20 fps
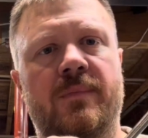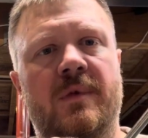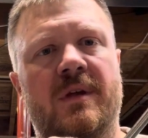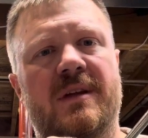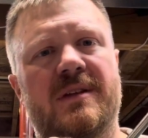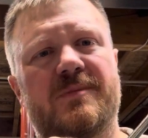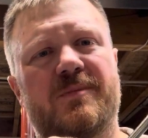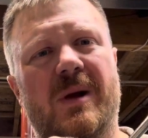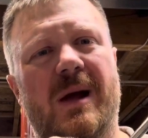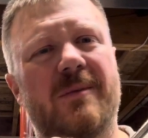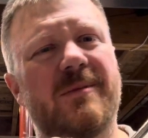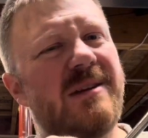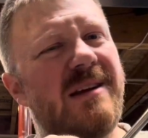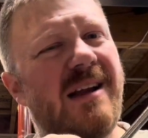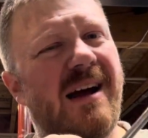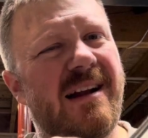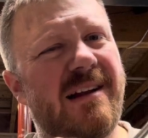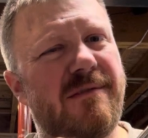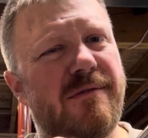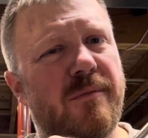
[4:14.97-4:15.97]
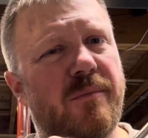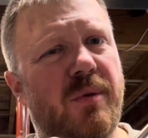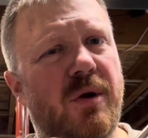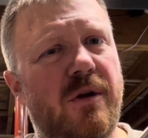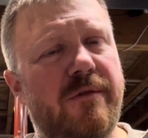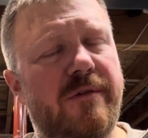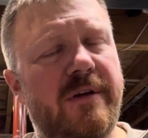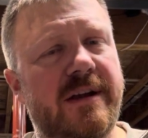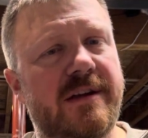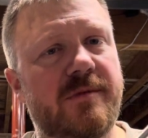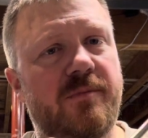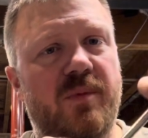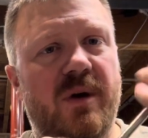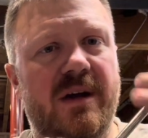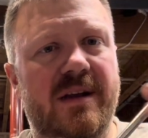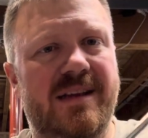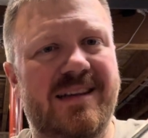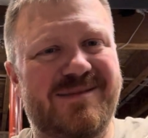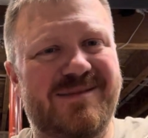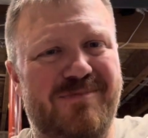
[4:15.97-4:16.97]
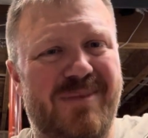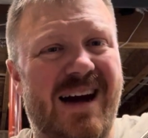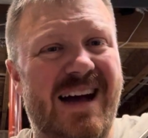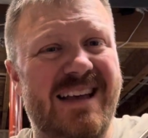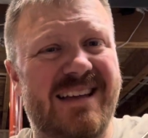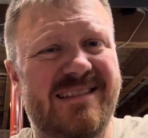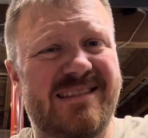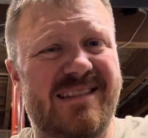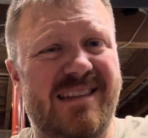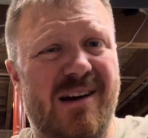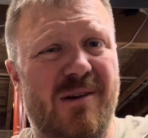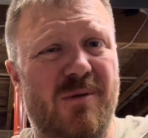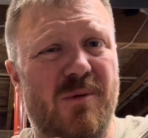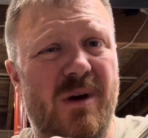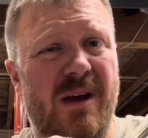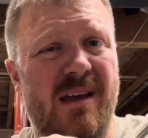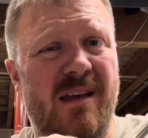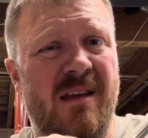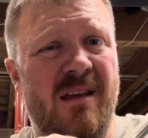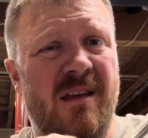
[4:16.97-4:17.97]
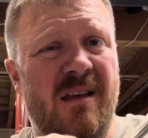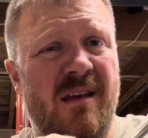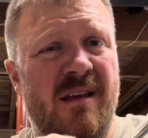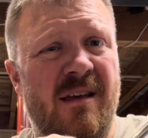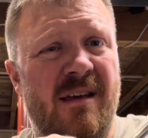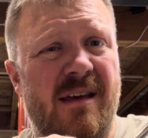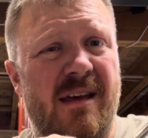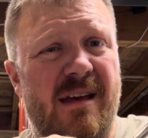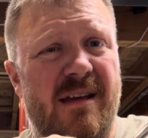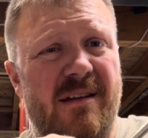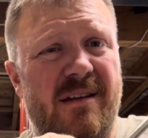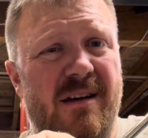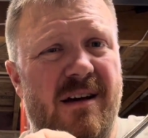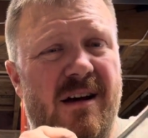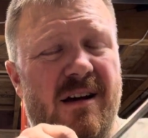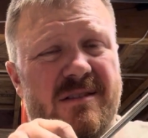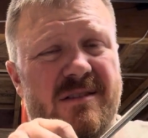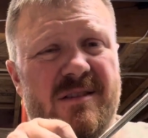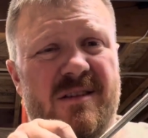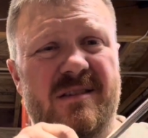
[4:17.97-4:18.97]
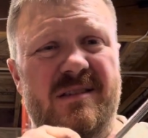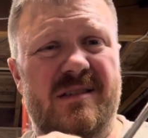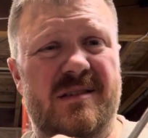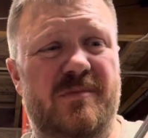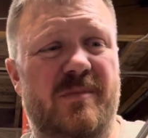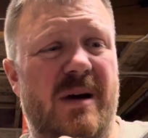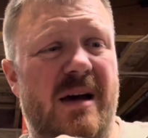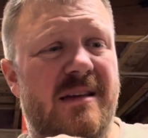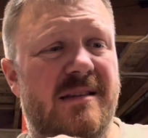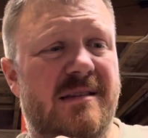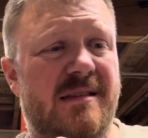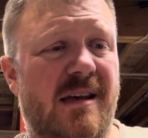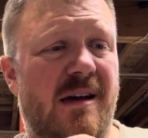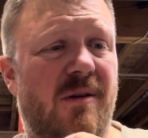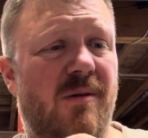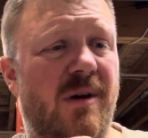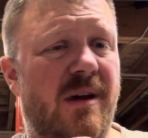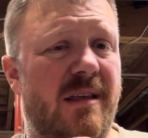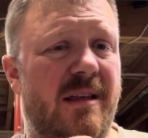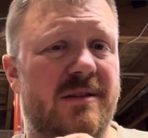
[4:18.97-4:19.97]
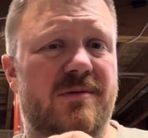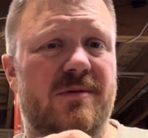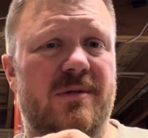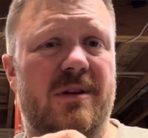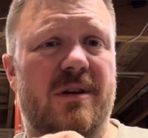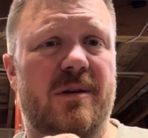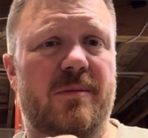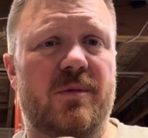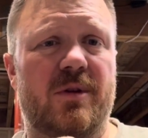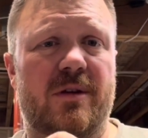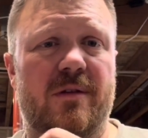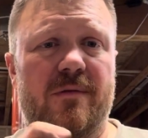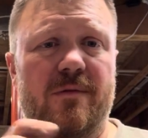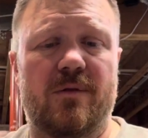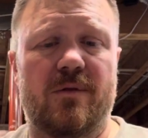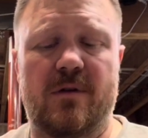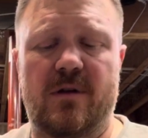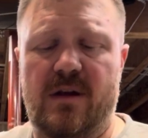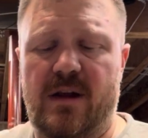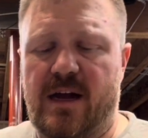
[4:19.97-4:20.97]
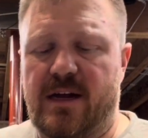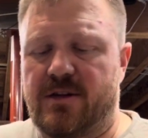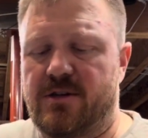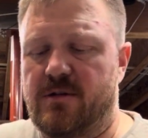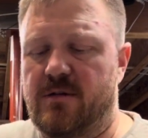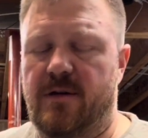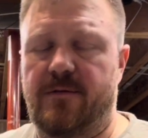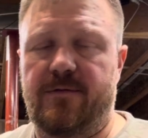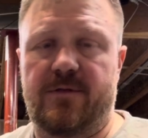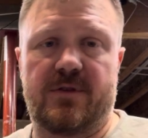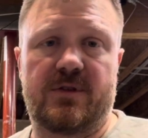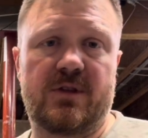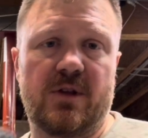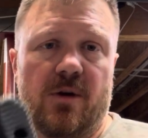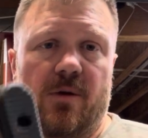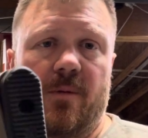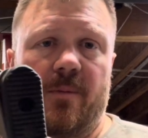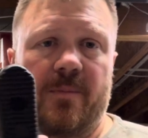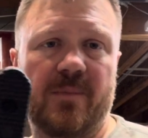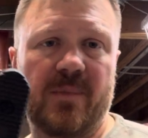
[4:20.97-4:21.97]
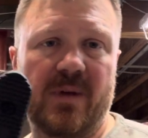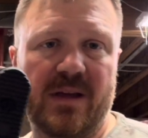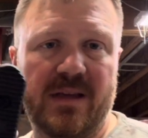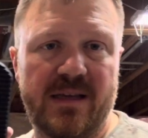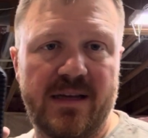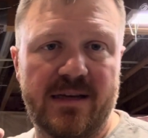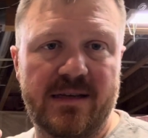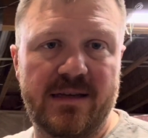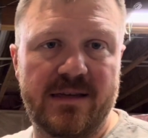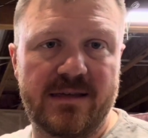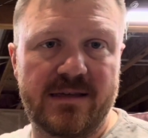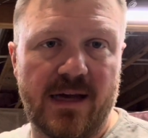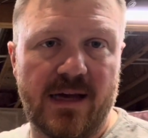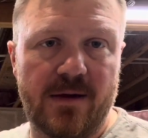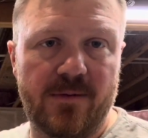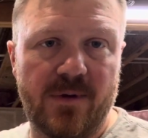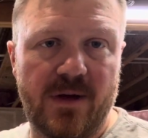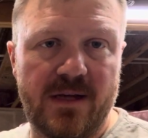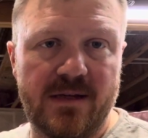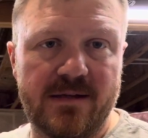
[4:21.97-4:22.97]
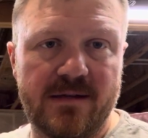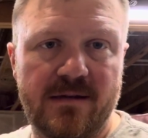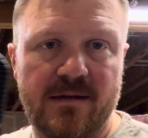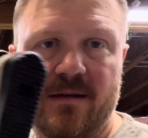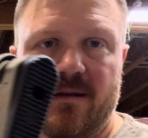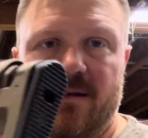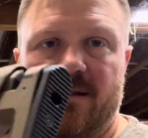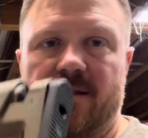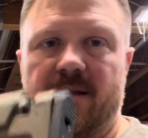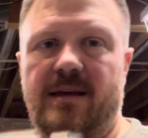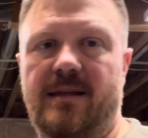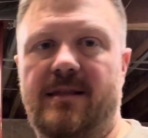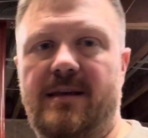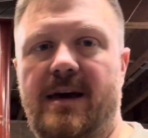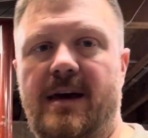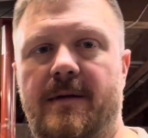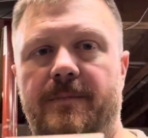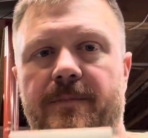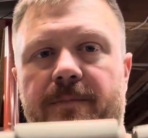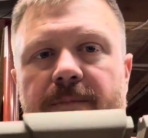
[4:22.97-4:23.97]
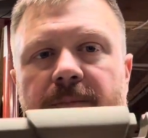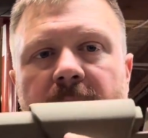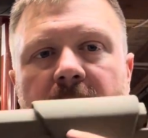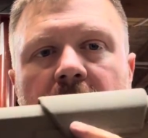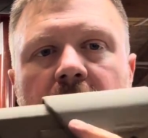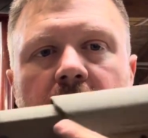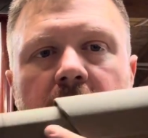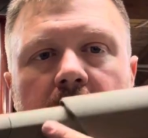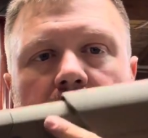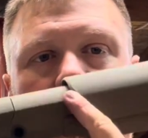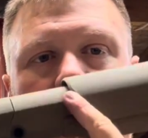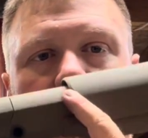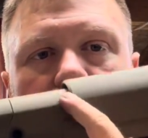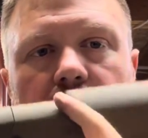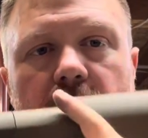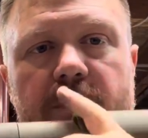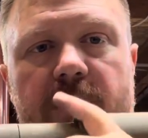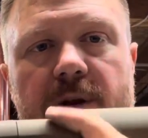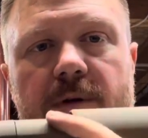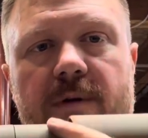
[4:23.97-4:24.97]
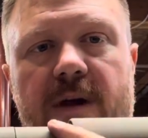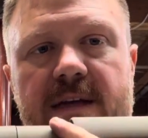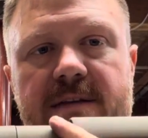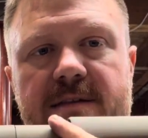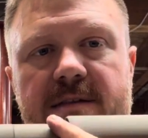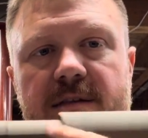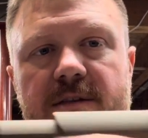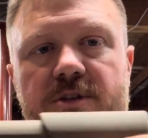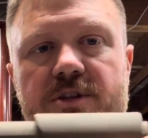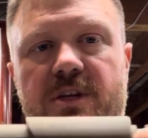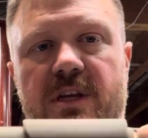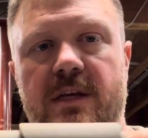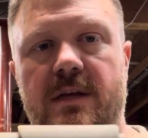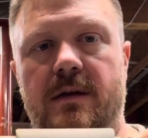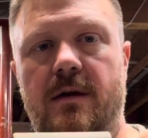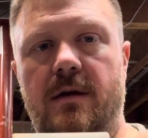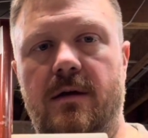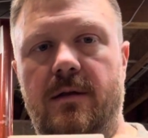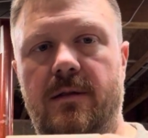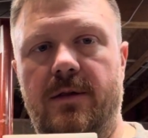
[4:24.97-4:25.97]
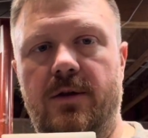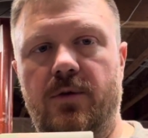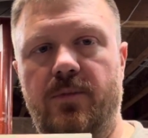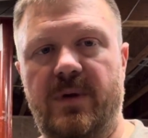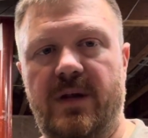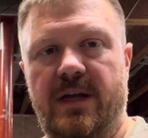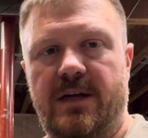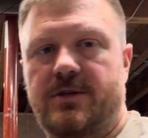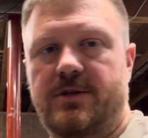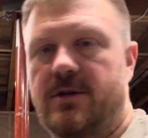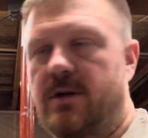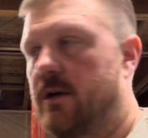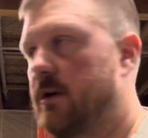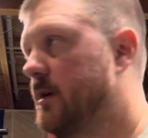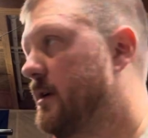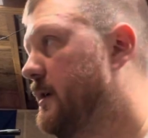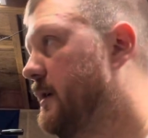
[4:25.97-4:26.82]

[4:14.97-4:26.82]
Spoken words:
It's probably not even perfect, but it's biased that way. And as long as it's biased that way, that's really all I'm looking for in an action rifle. So I kicked it sideways like that. A little bit of rise in the cheek, a little bit extra